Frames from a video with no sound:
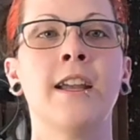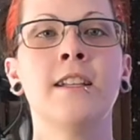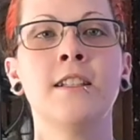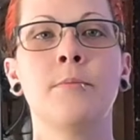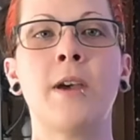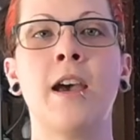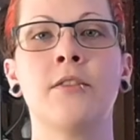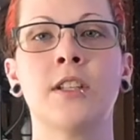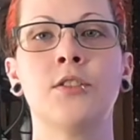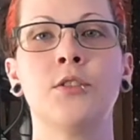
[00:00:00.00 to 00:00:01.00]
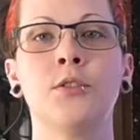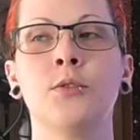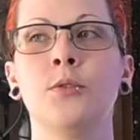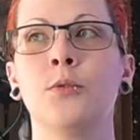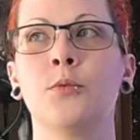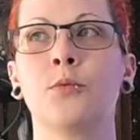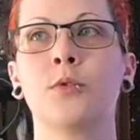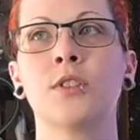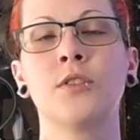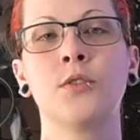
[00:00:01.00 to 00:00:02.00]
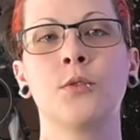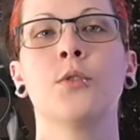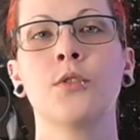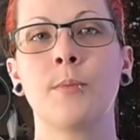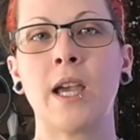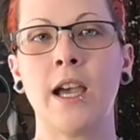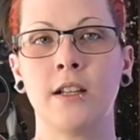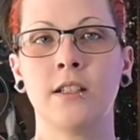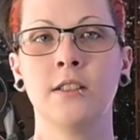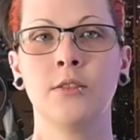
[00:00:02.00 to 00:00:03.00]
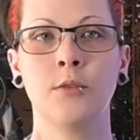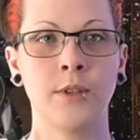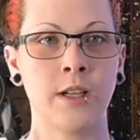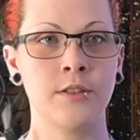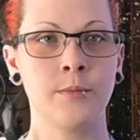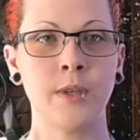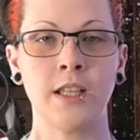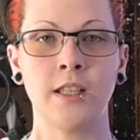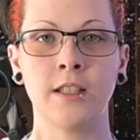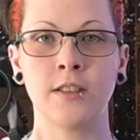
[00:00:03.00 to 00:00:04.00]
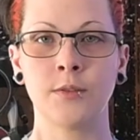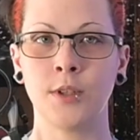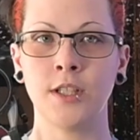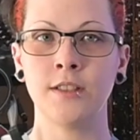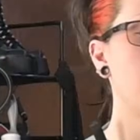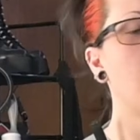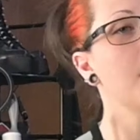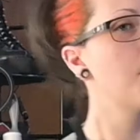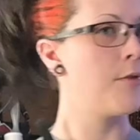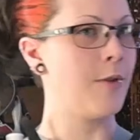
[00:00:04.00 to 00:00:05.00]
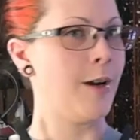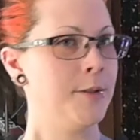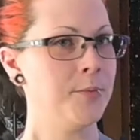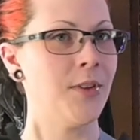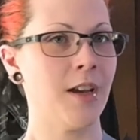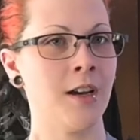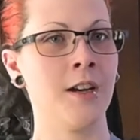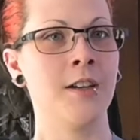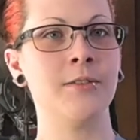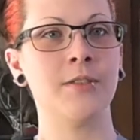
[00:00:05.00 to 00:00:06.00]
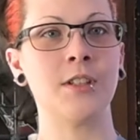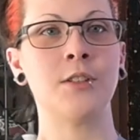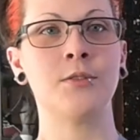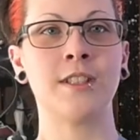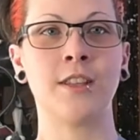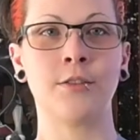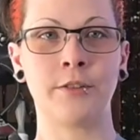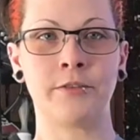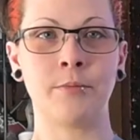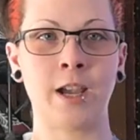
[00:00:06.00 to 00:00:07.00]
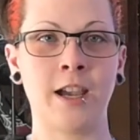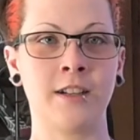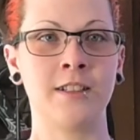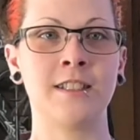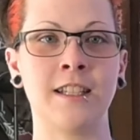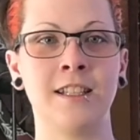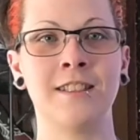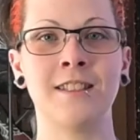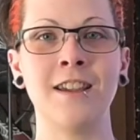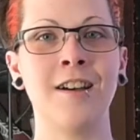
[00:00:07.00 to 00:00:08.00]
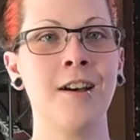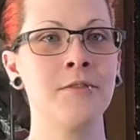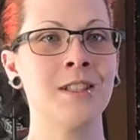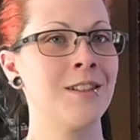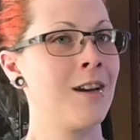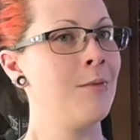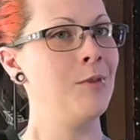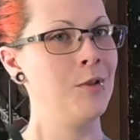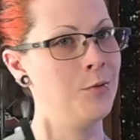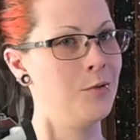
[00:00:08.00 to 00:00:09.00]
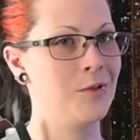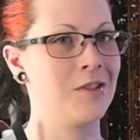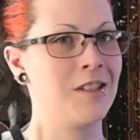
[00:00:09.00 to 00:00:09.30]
ended up having to restore the pattern when I was making this one. Part of the fun of using thrifted patterns is they often come used,